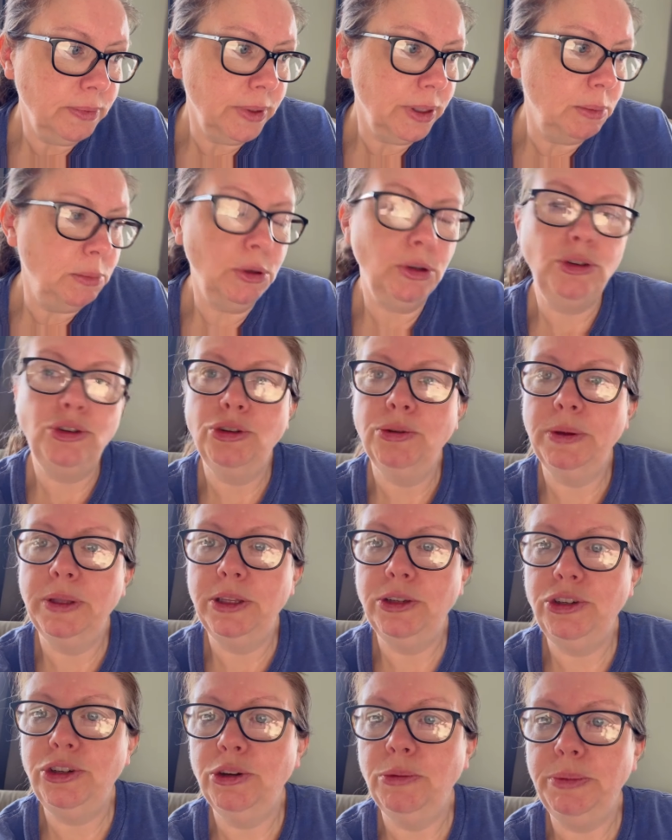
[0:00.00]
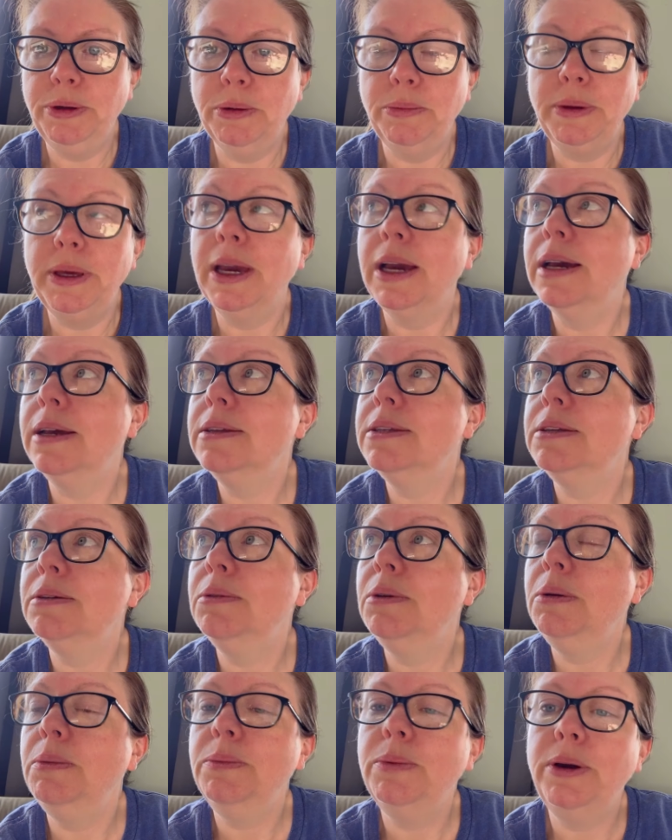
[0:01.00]
I'm not sure whether she'll be up yet, so we
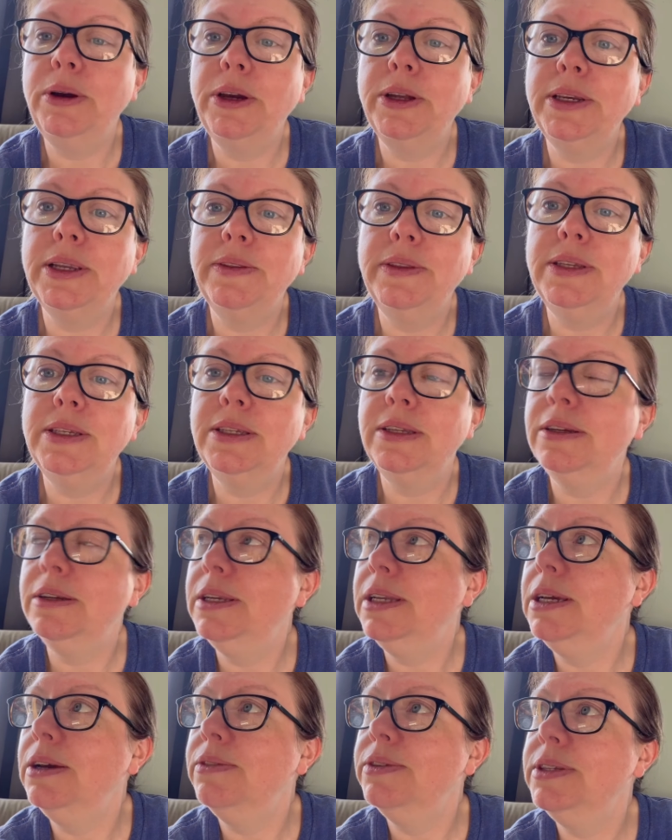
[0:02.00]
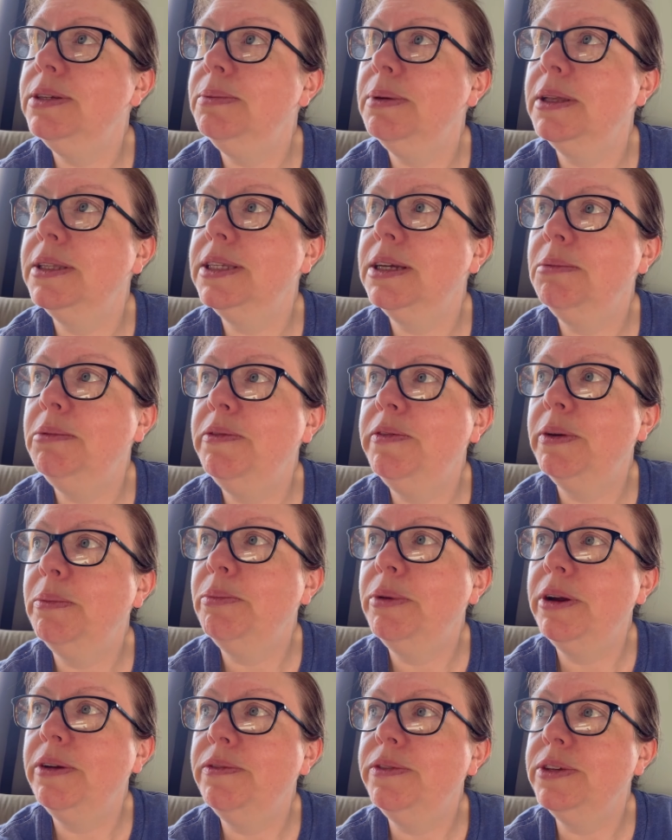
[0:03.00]
won't go down this early. Obviously by the time we've had
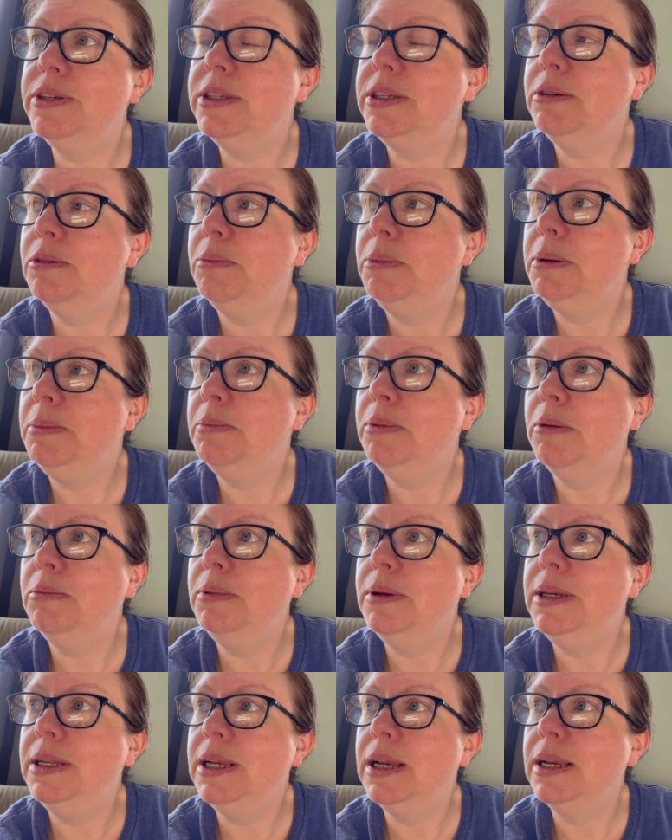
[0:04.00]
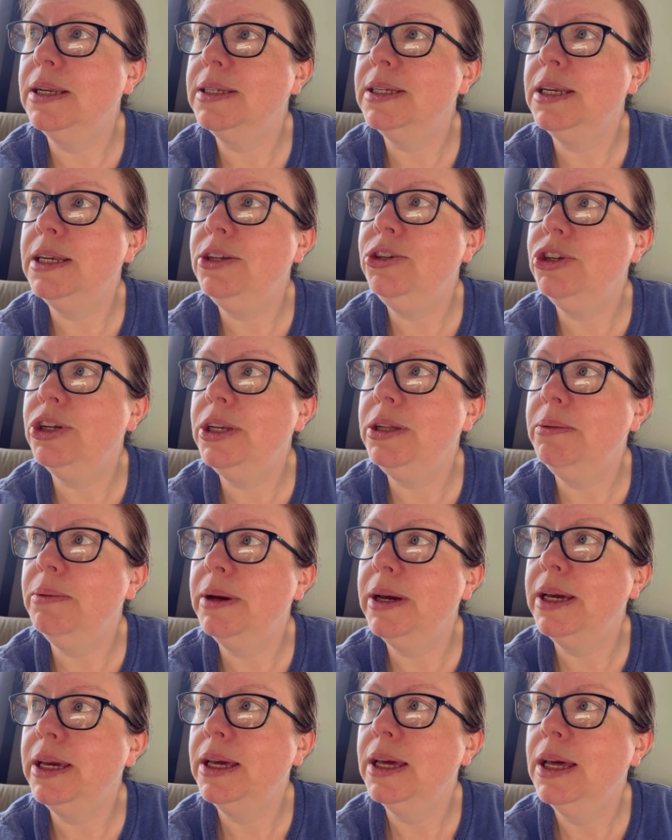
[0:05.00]
breakfast it'll be probably like 10-ish
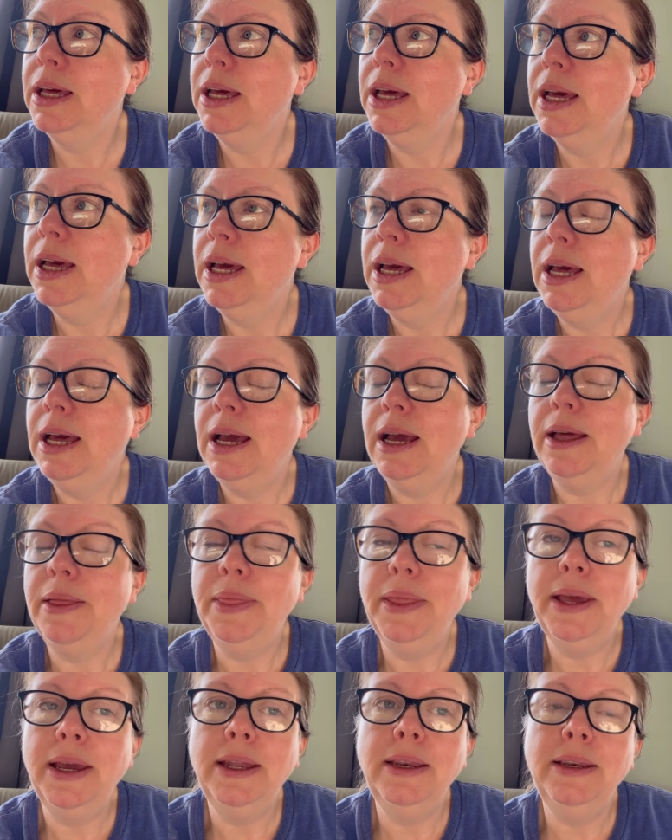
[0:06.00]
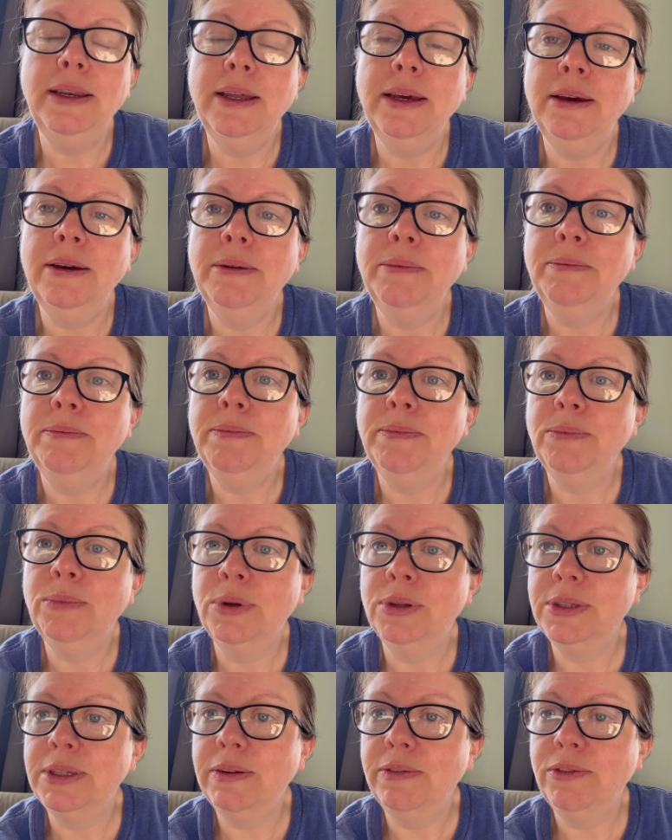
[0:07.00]
anyway, and then
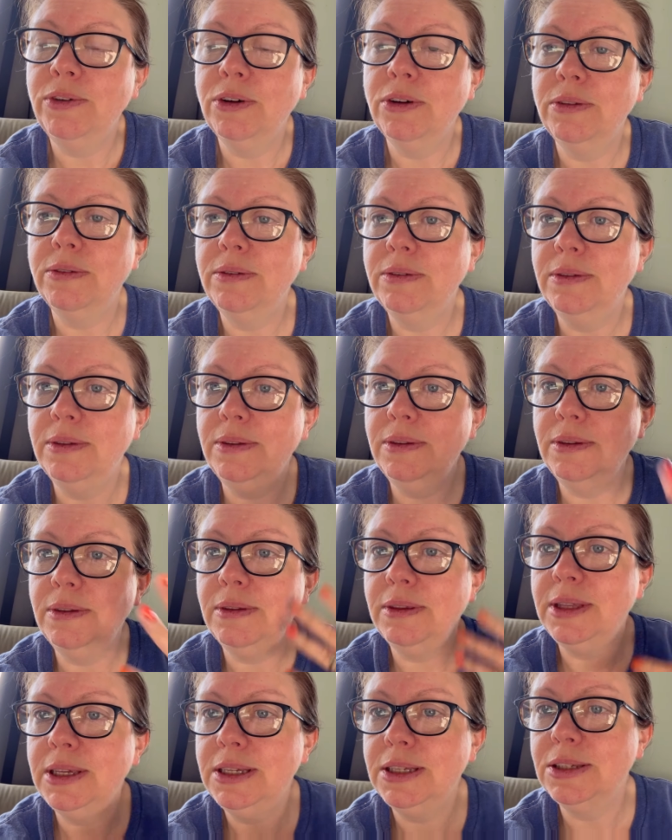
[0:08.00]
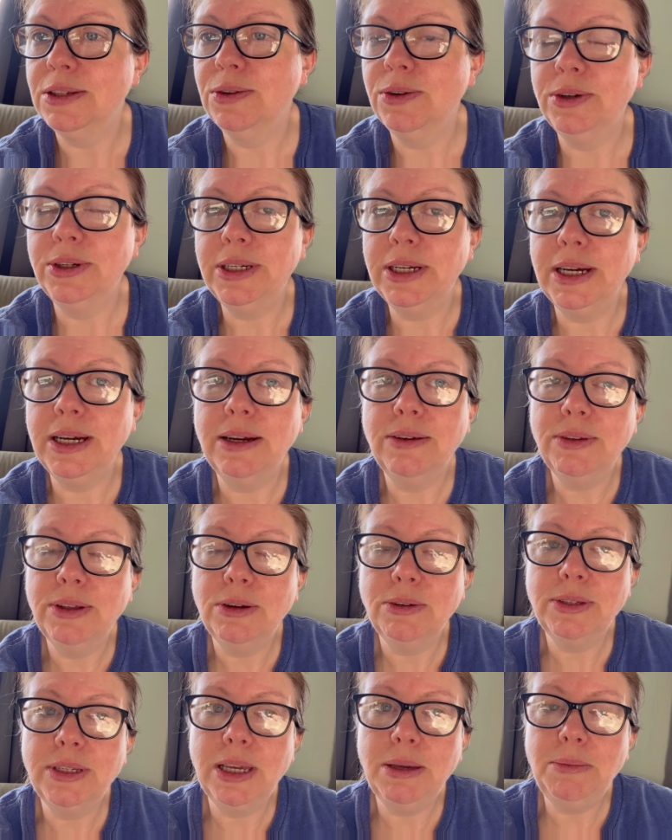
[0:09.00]
once I've got this sorted out,
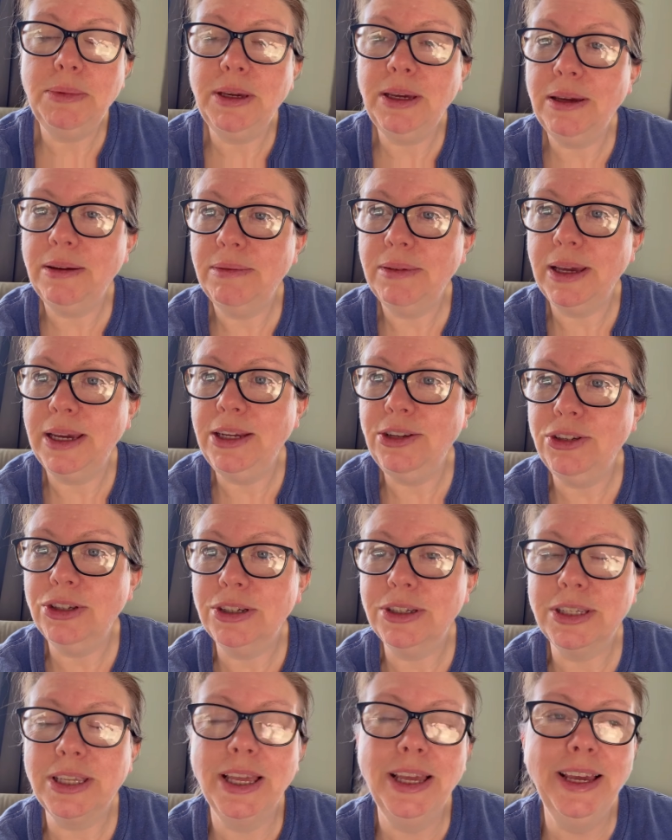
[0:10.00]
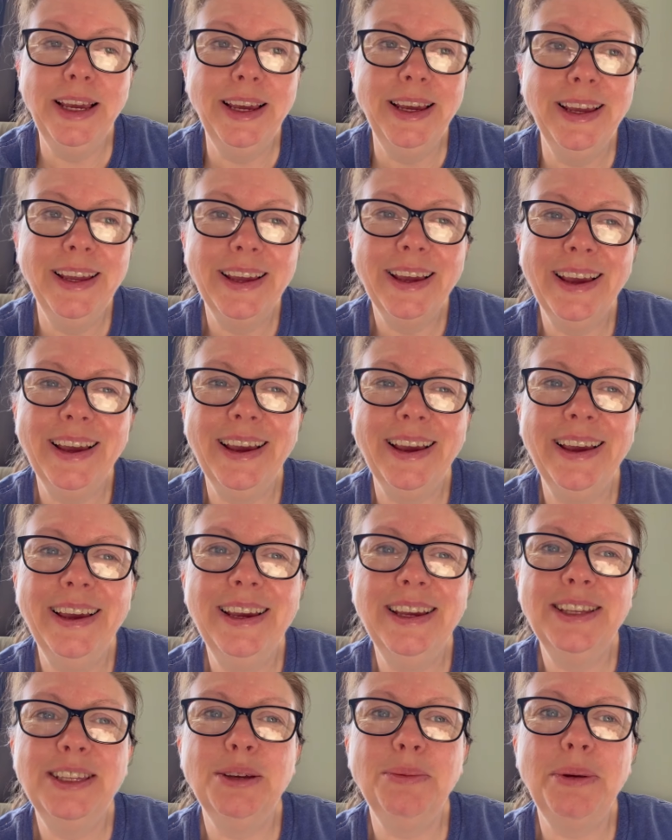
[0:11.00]
that'll take me ages.
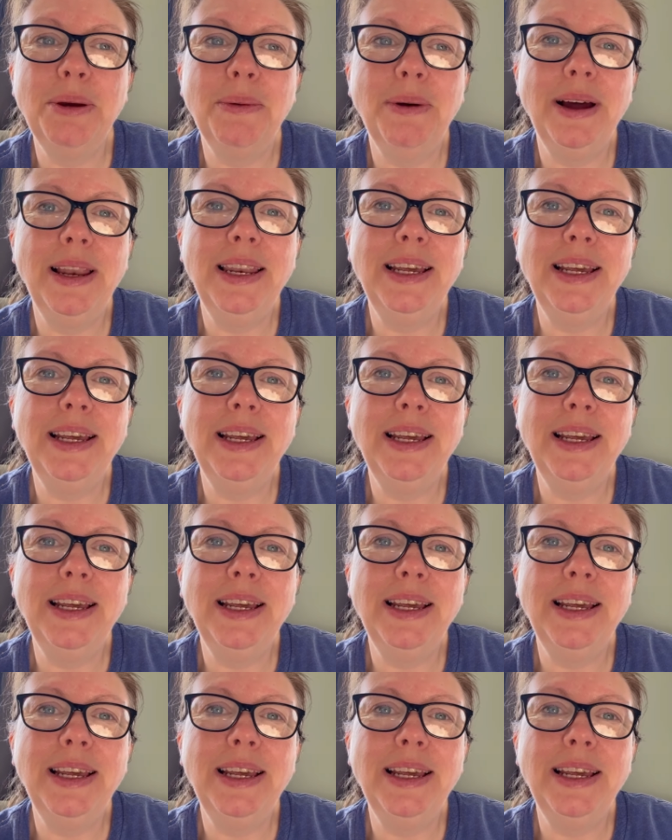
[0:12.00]
So it'll be a while